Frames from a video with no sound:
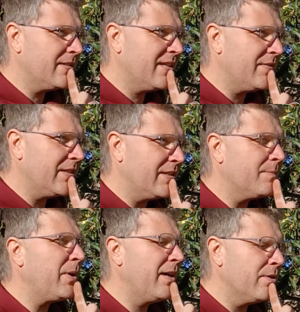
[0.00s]
70s,
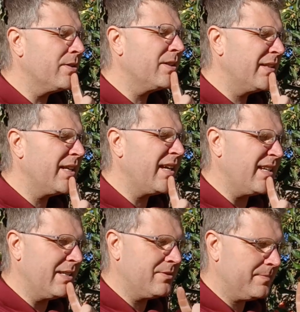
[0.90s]
probably early
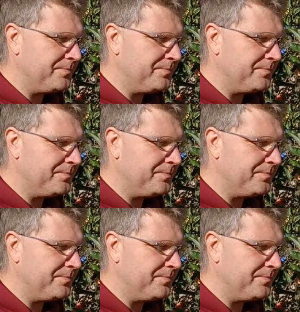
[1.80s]
80s.